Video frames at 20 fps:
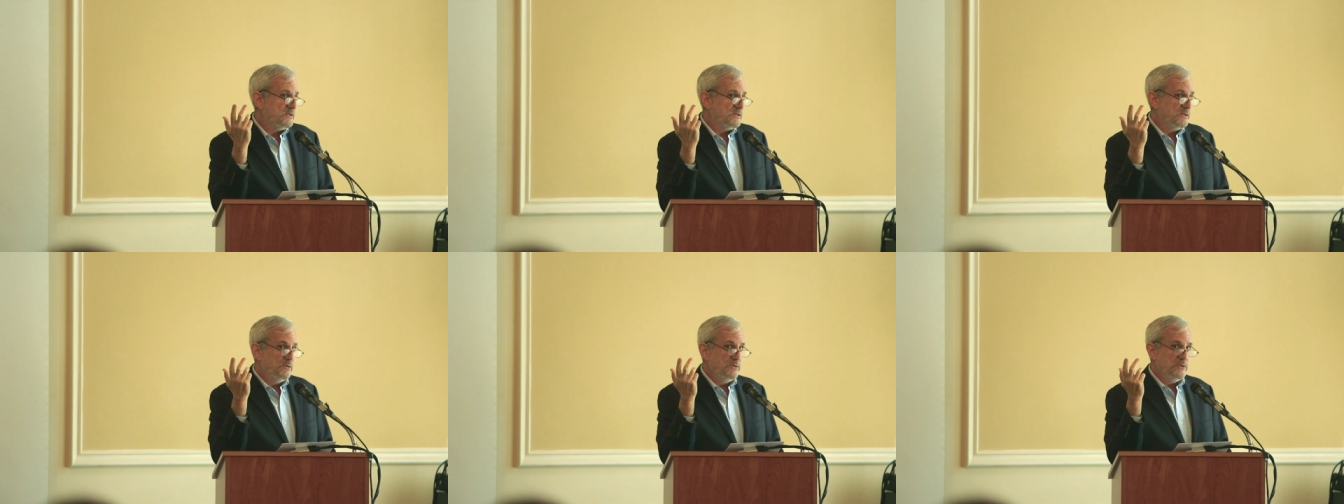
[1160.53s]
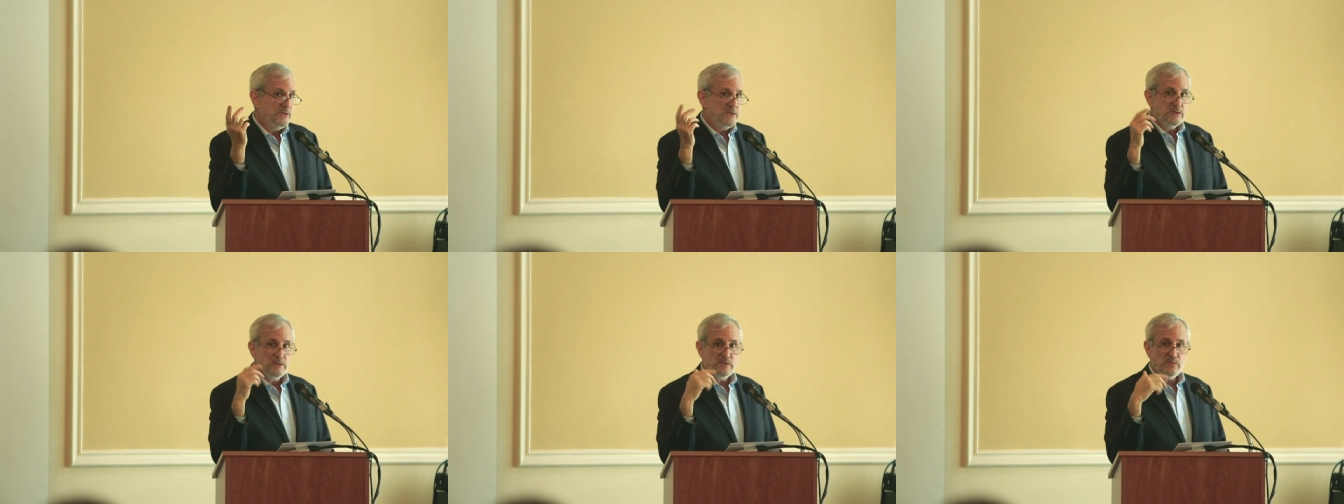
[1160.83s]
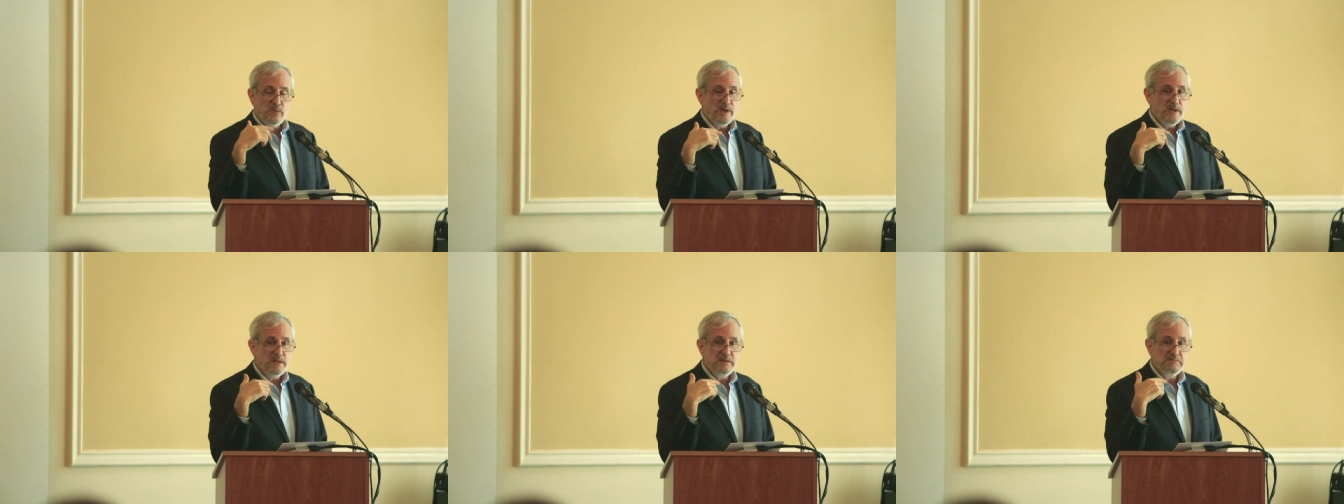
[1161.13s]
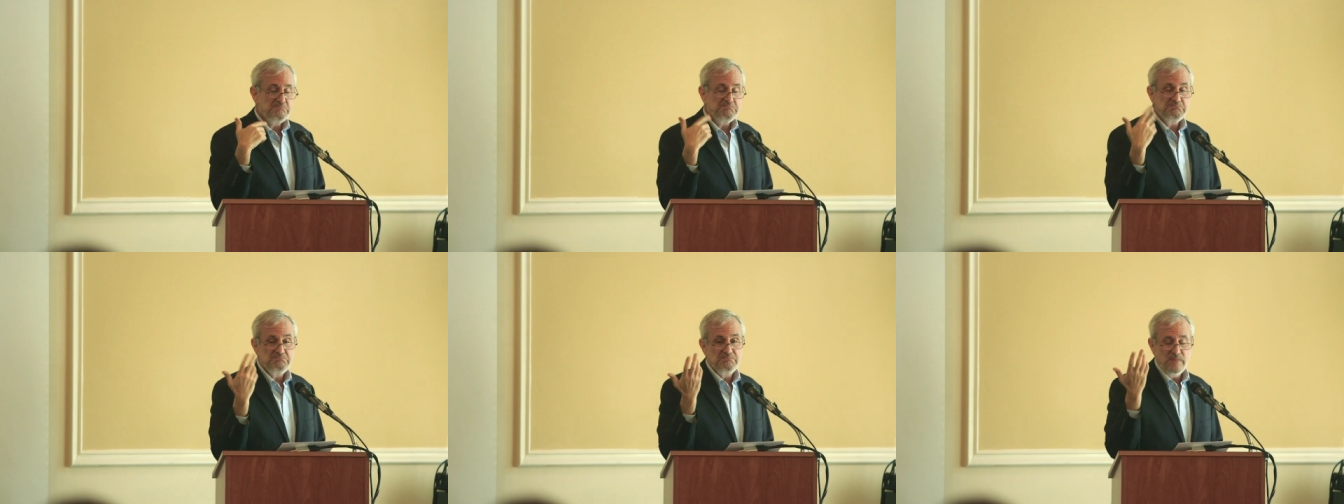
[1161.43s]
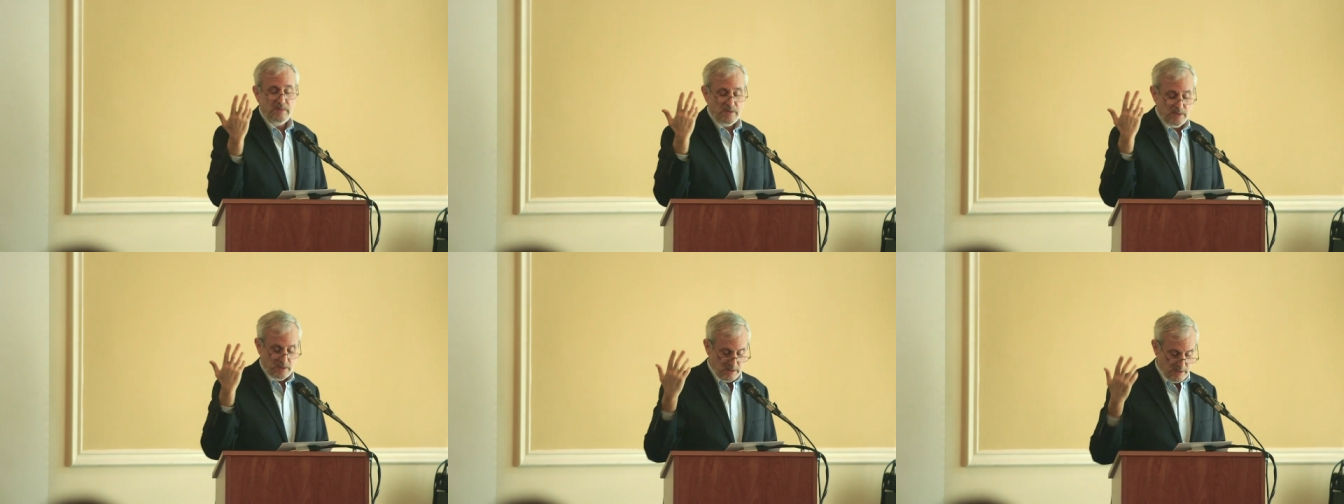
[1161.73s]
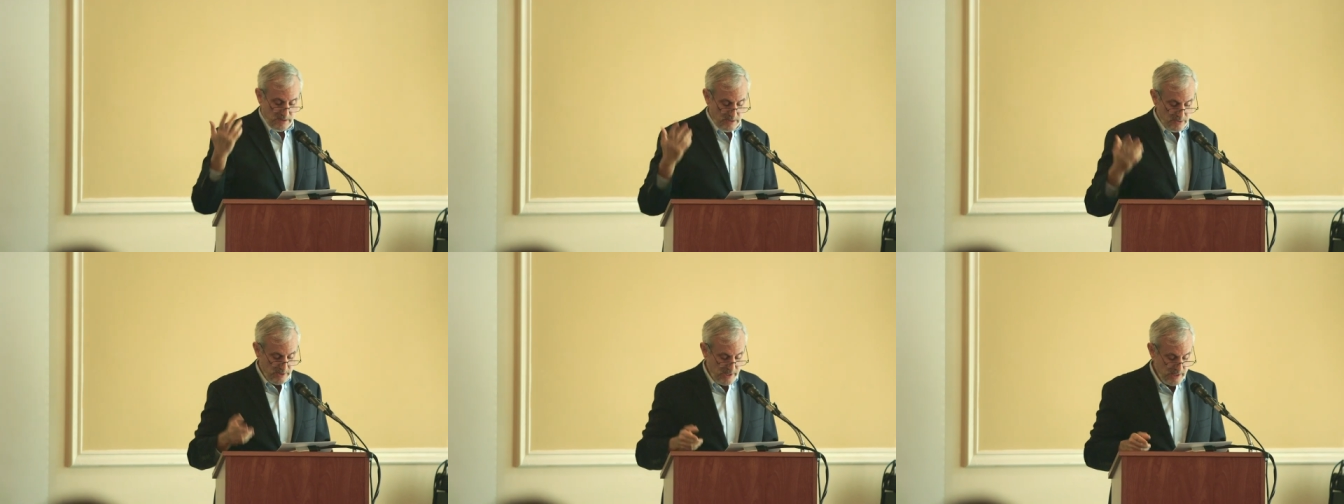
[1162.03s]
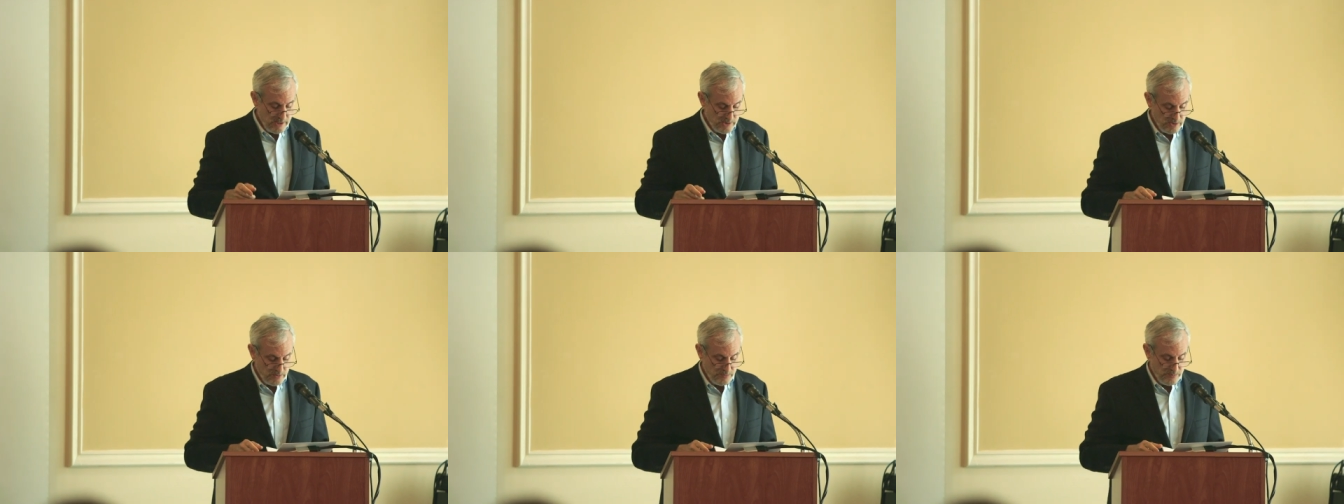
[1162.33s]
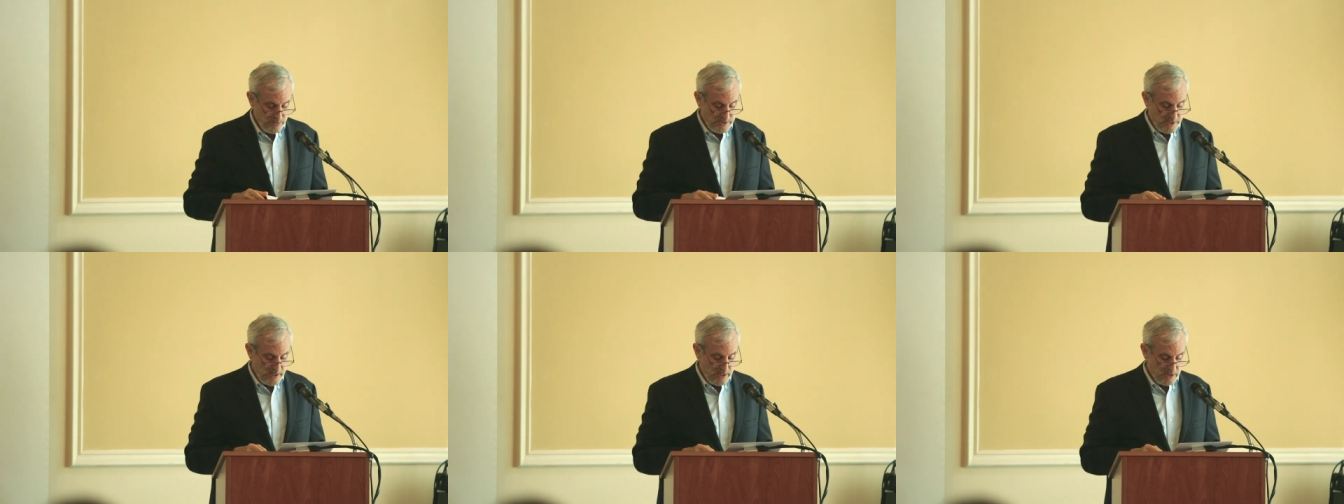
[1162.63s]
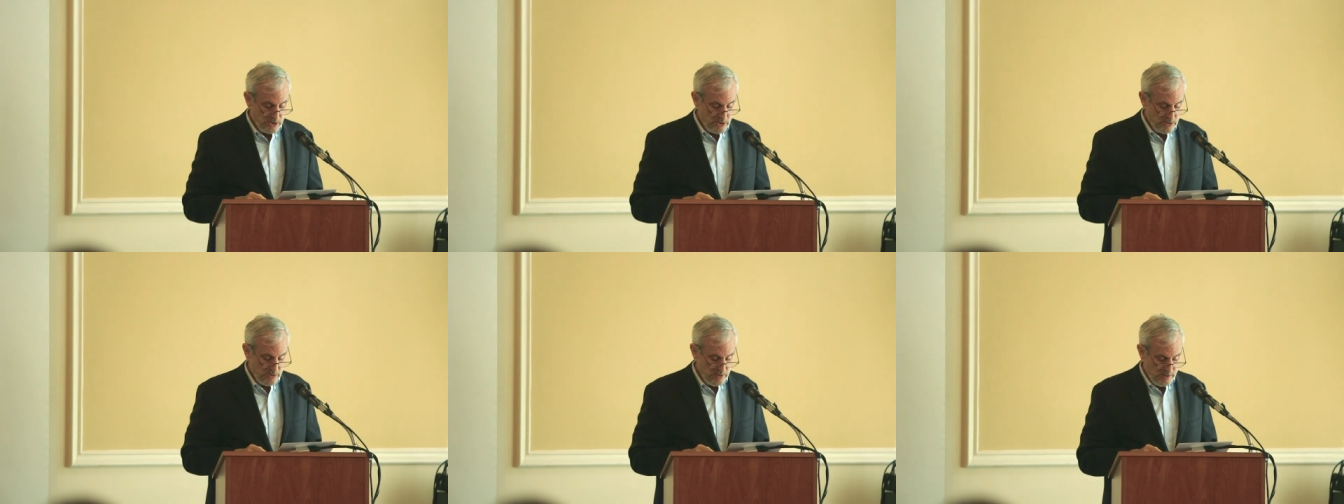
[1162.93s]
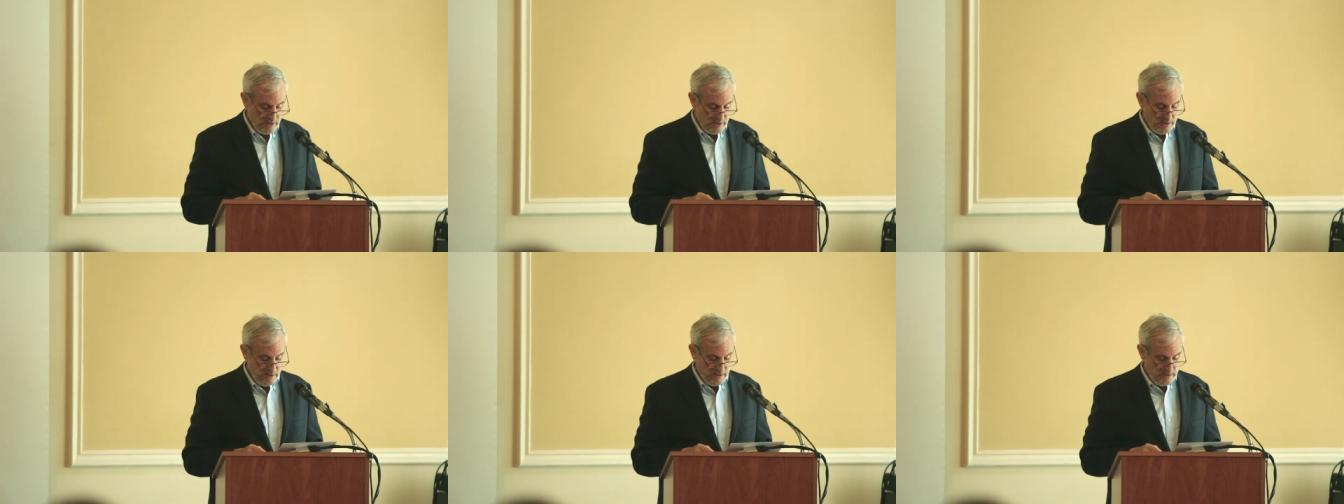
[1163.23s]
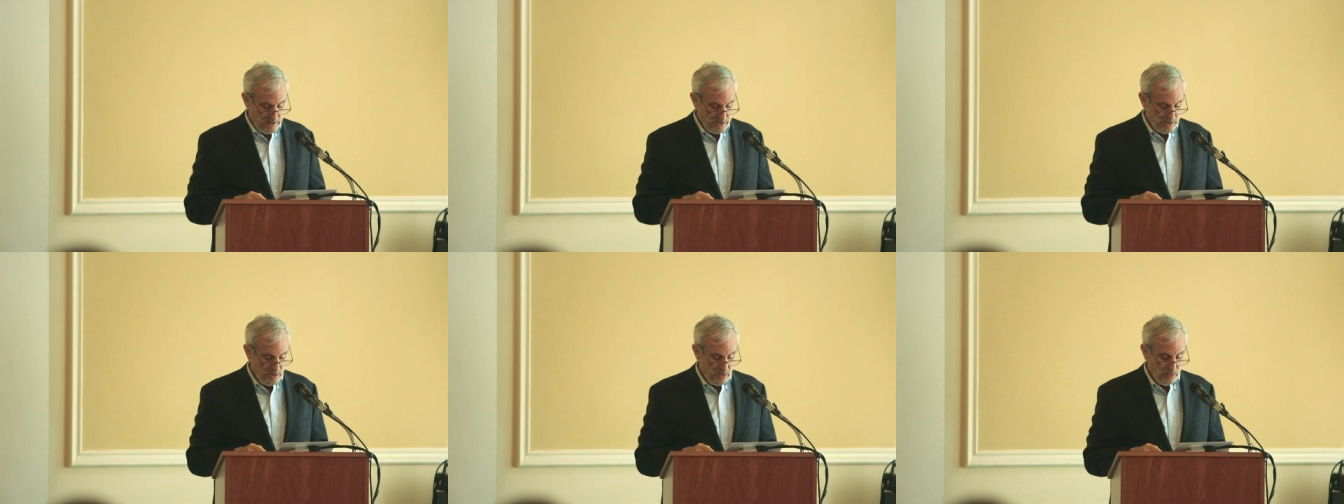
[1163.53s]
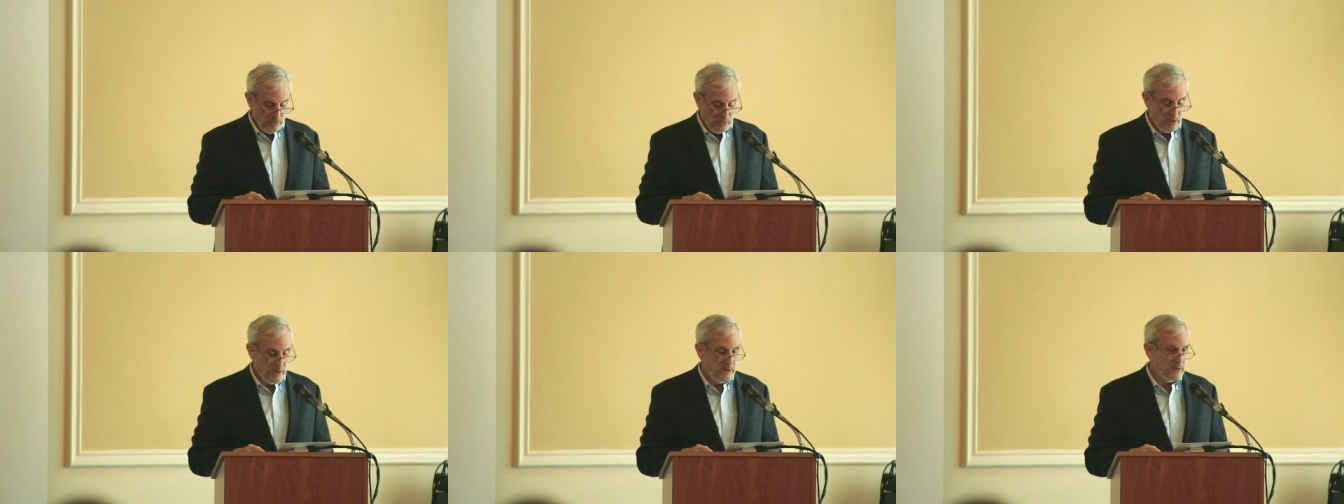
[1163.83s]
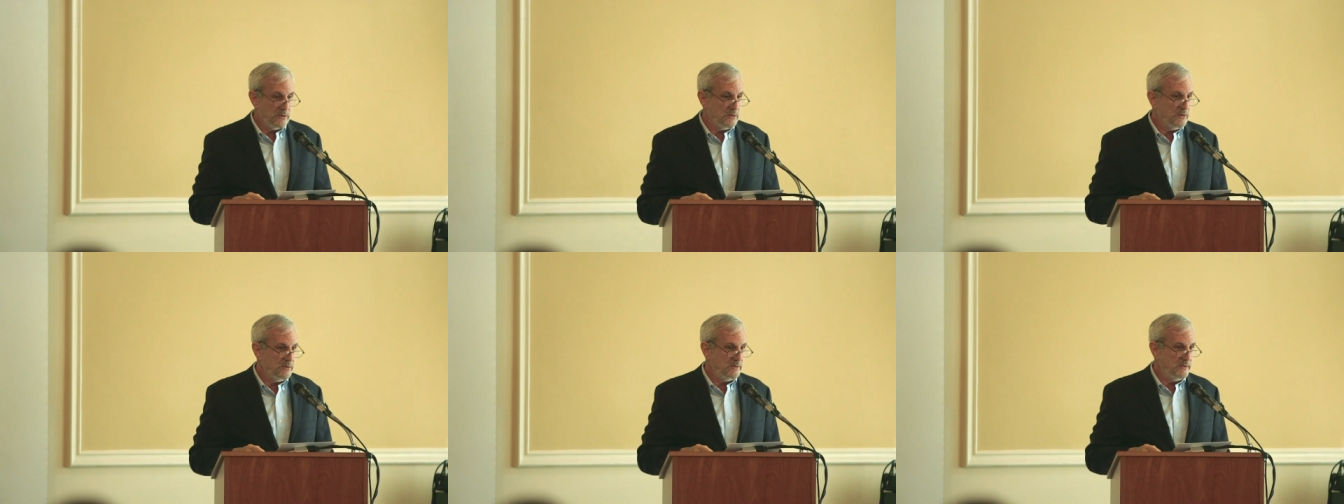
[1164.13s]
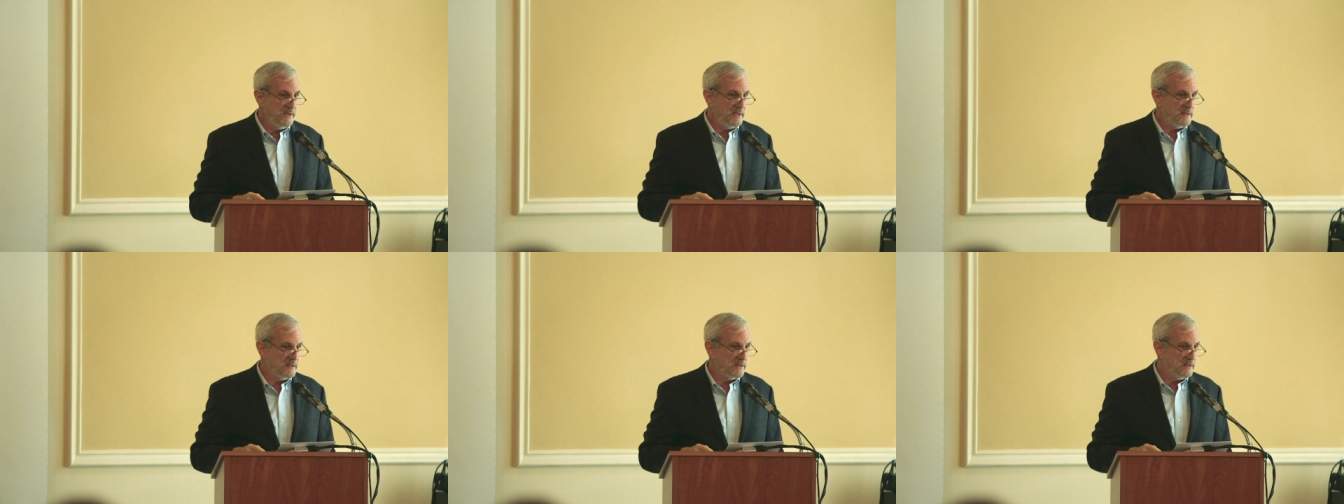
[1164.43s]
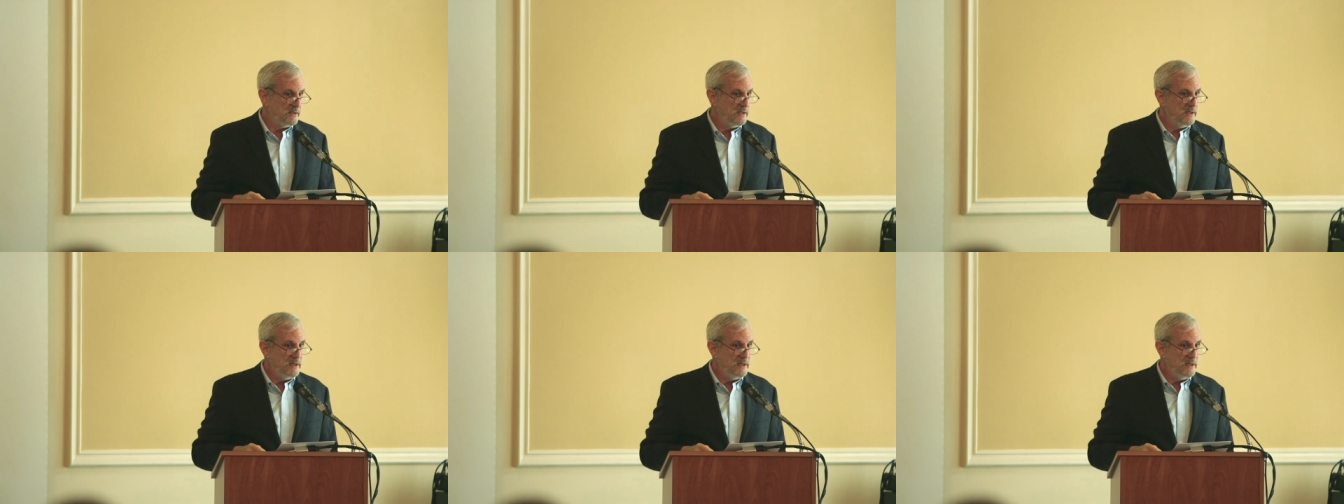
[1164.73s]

solution is when Uh, international protection is no longer needed.